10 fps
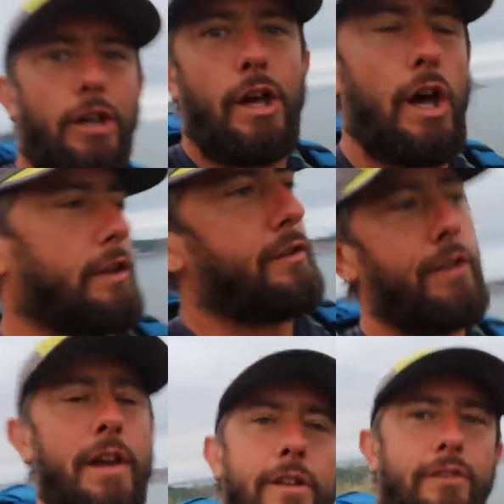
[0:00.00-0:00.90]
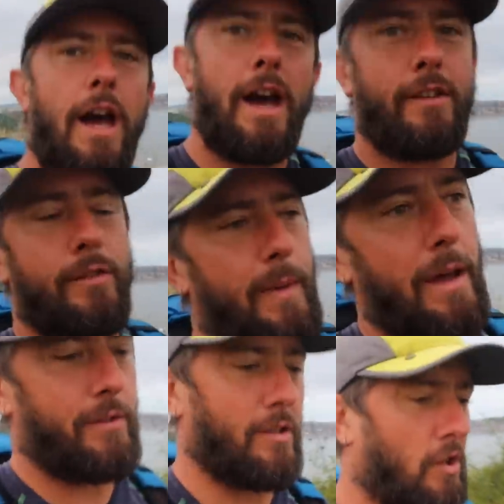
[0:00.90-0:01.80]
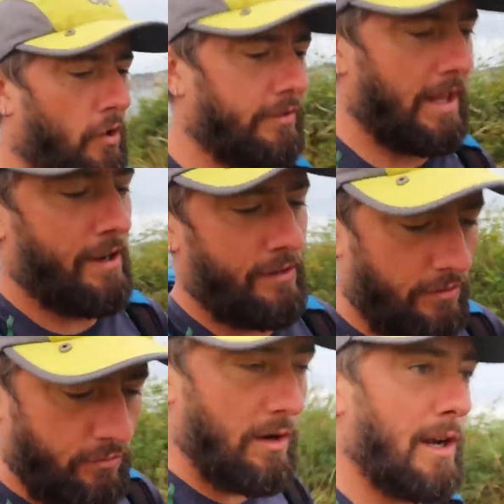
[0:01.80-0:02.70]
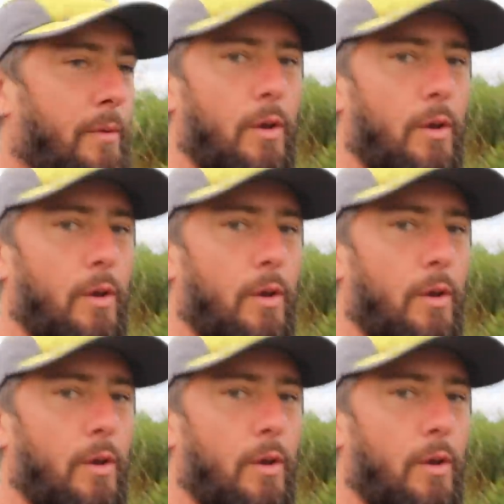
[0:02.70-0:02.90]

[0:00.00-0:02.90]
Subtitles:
The thing is, guys, about this coastline is it's really